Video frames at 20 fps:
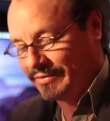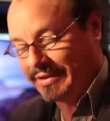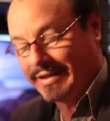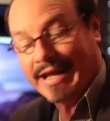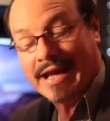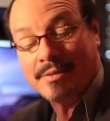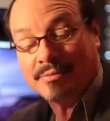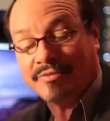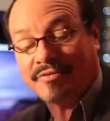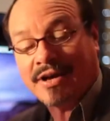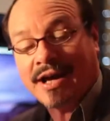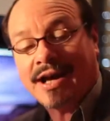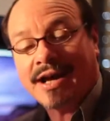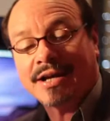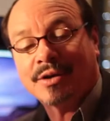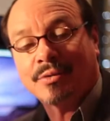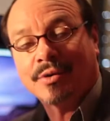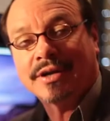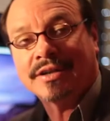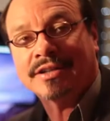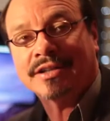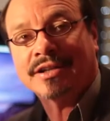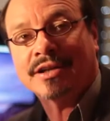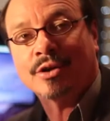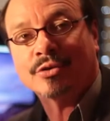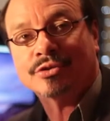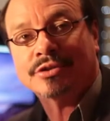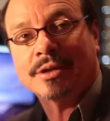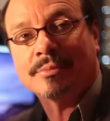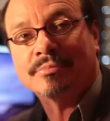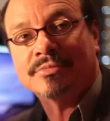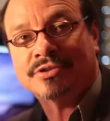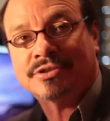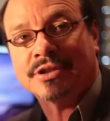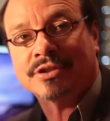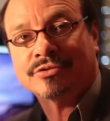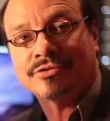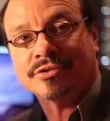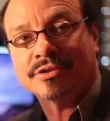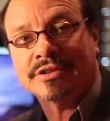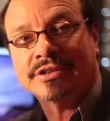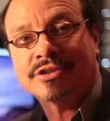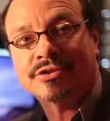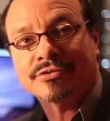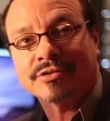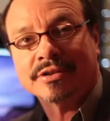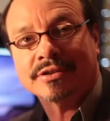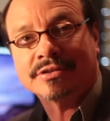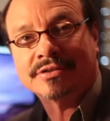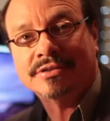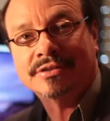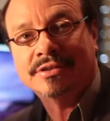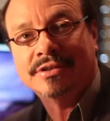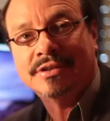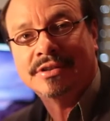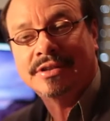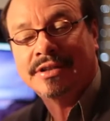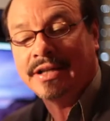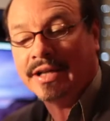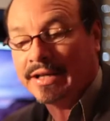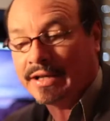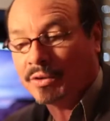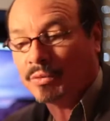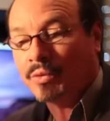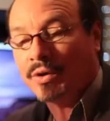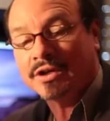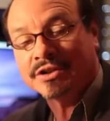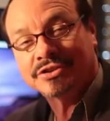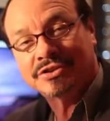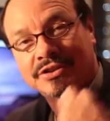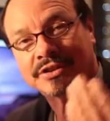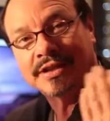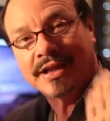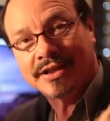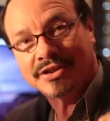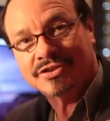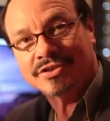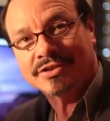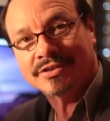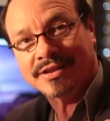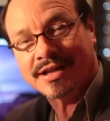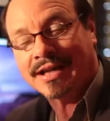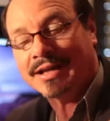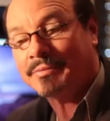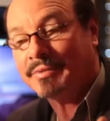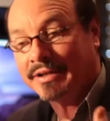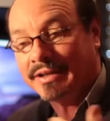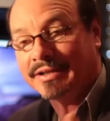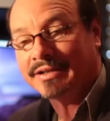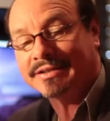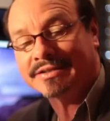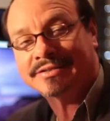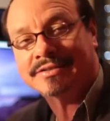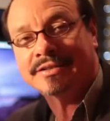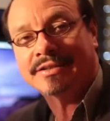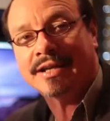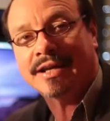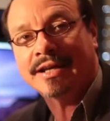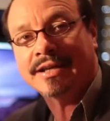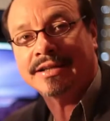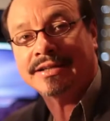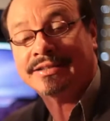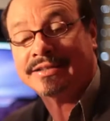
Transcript: the name of a highway that goes up central Israel, and it was in ancient time, and it is today.